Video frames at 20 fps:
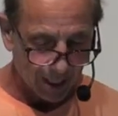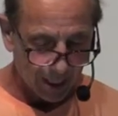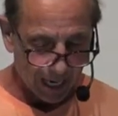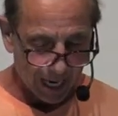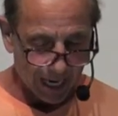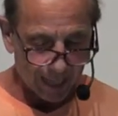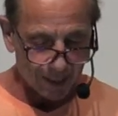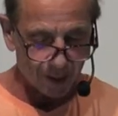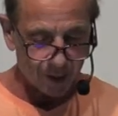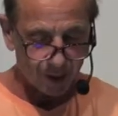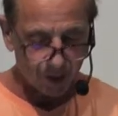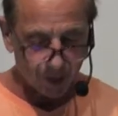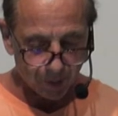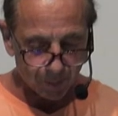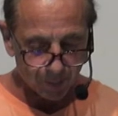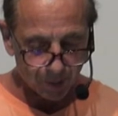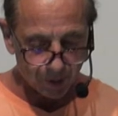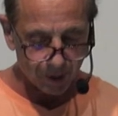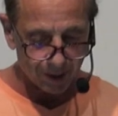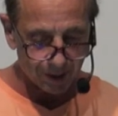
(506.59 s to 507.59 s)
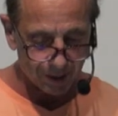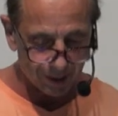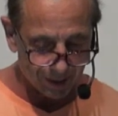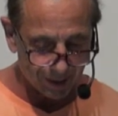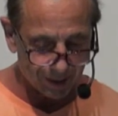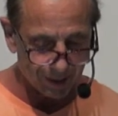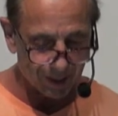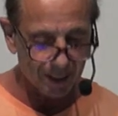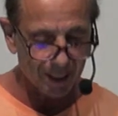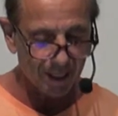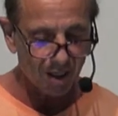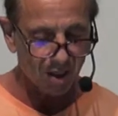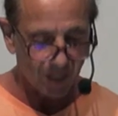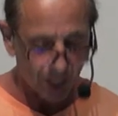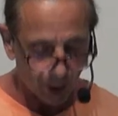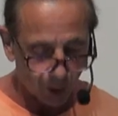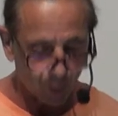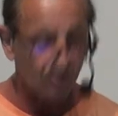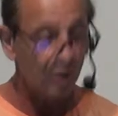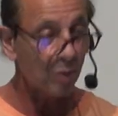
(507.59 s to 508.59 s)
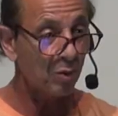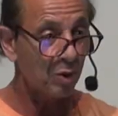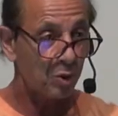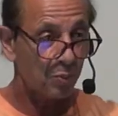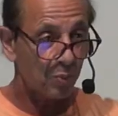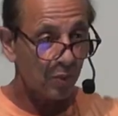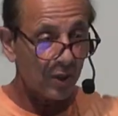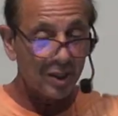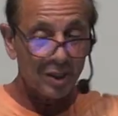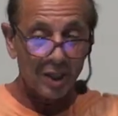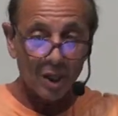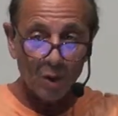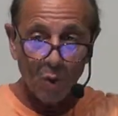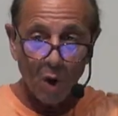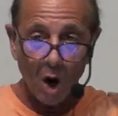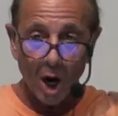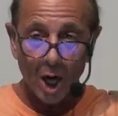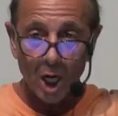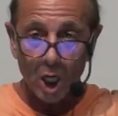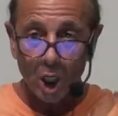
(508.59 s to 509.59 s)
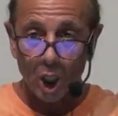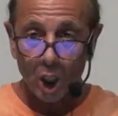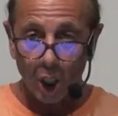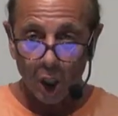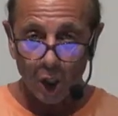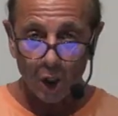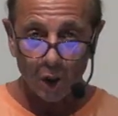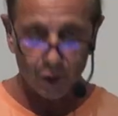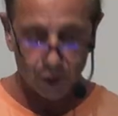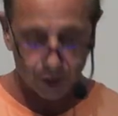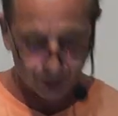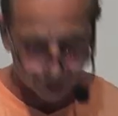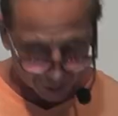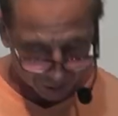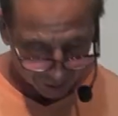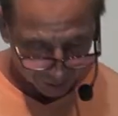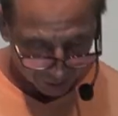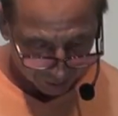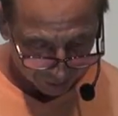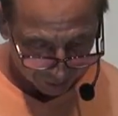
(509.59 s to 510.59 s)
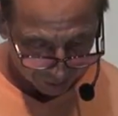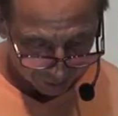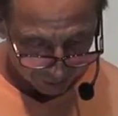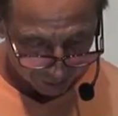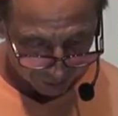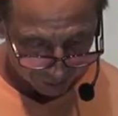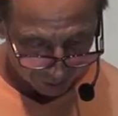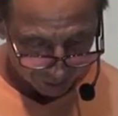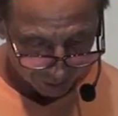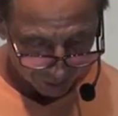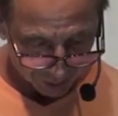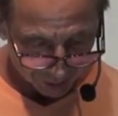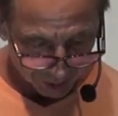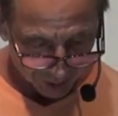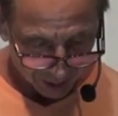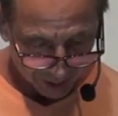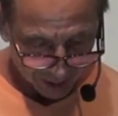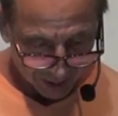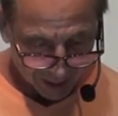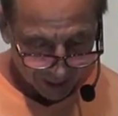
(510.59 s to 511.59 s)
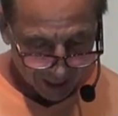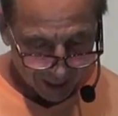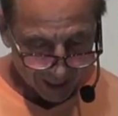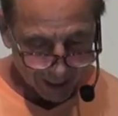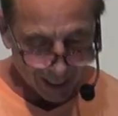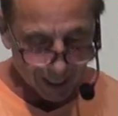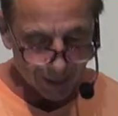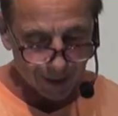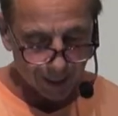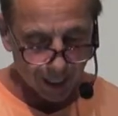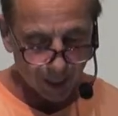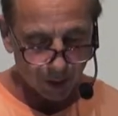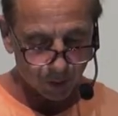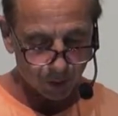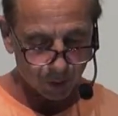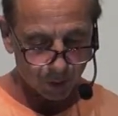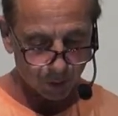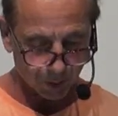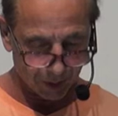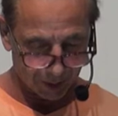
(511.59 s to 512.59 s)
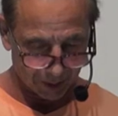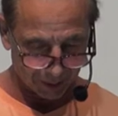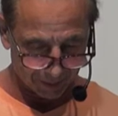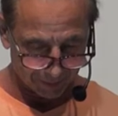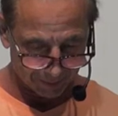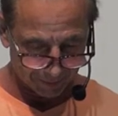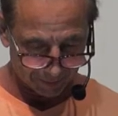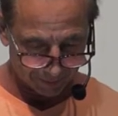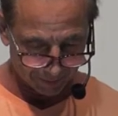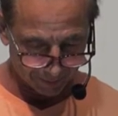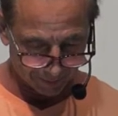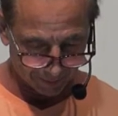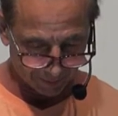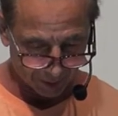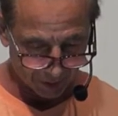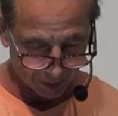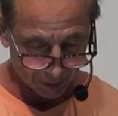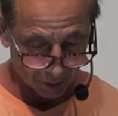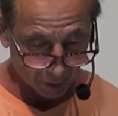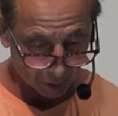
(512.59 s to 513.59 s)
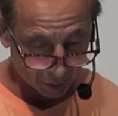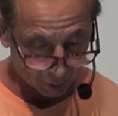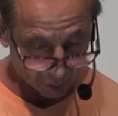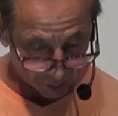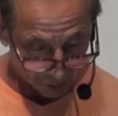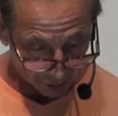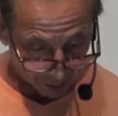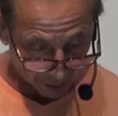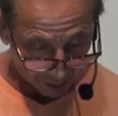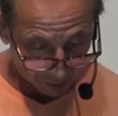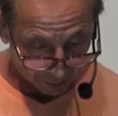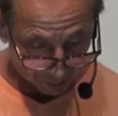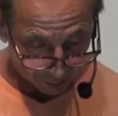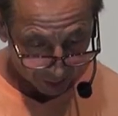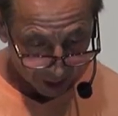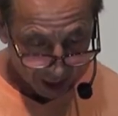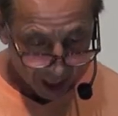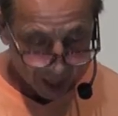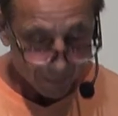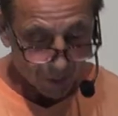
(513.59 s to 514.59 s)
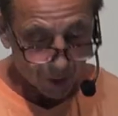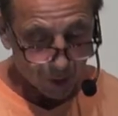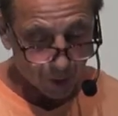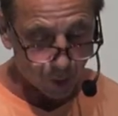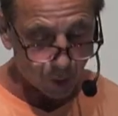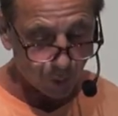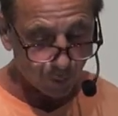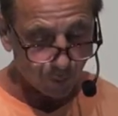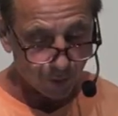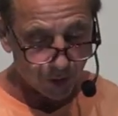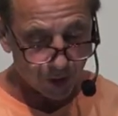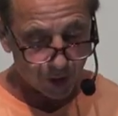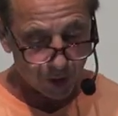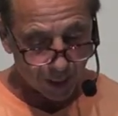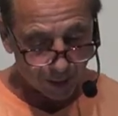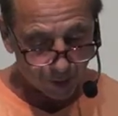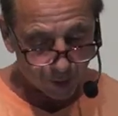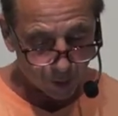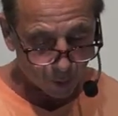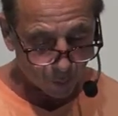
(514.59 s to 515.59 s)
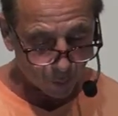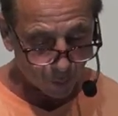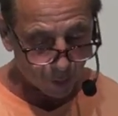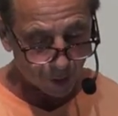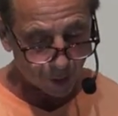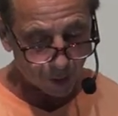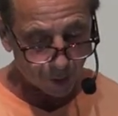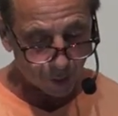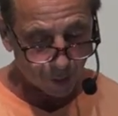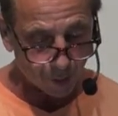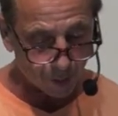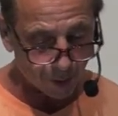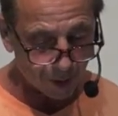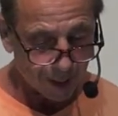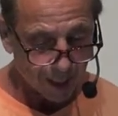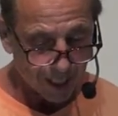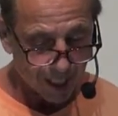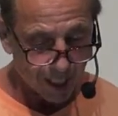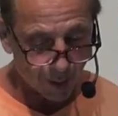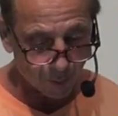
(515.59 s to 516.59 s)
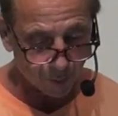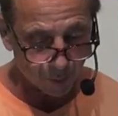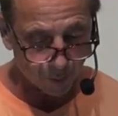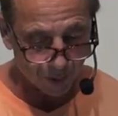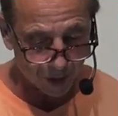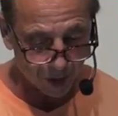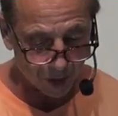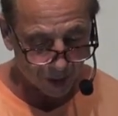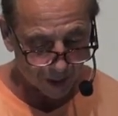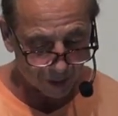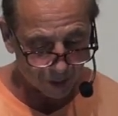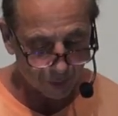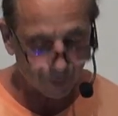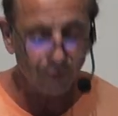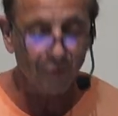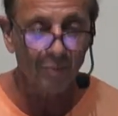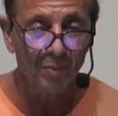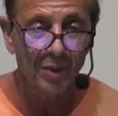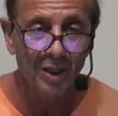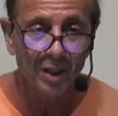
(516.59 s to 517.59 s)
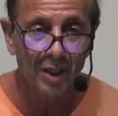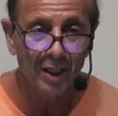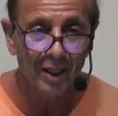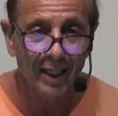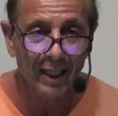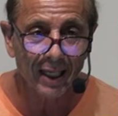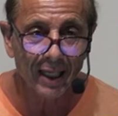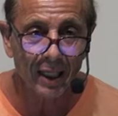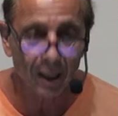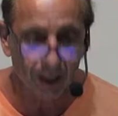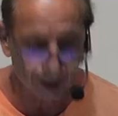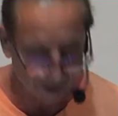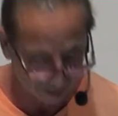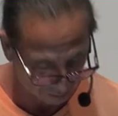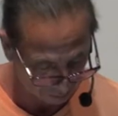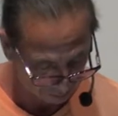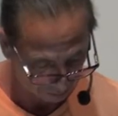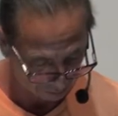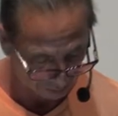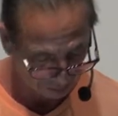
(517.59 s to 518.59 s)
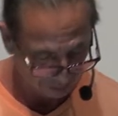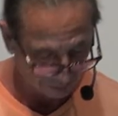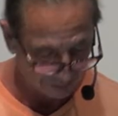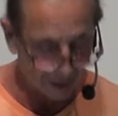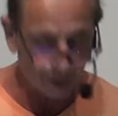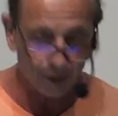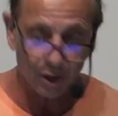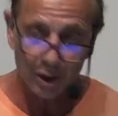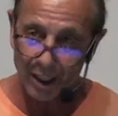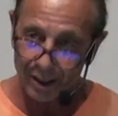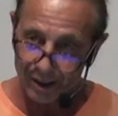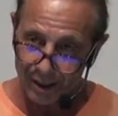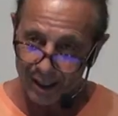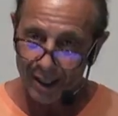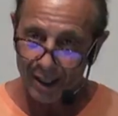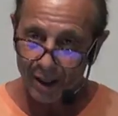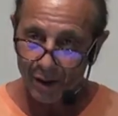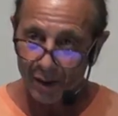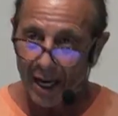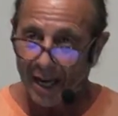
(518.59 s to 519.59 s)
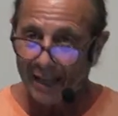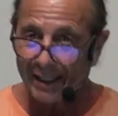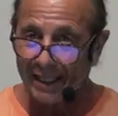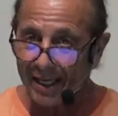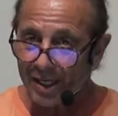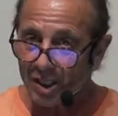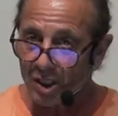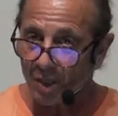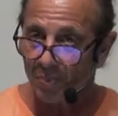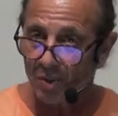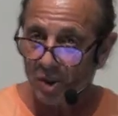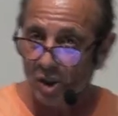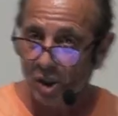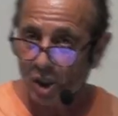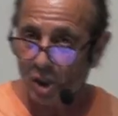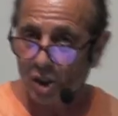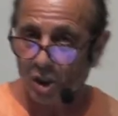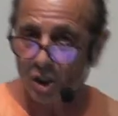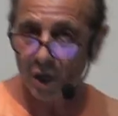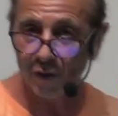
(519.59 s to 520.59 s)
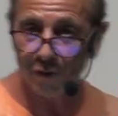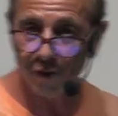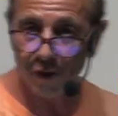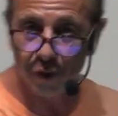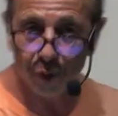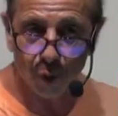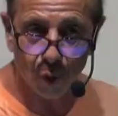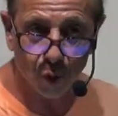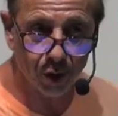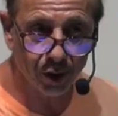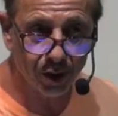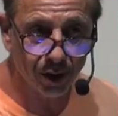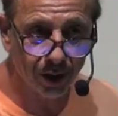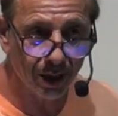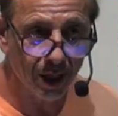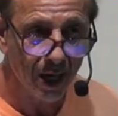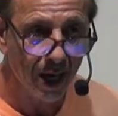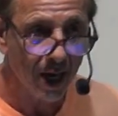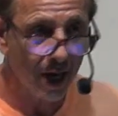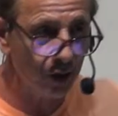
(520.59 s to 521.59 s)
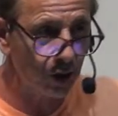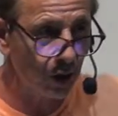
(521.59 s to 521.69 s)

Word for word: And stubbornness is an iniquity which brings a what? Curse and idolatry. In other words, an idol. Because you've rejected the word of the Lord, he will reject you from being a king. Now, check that out. That is a position of authority as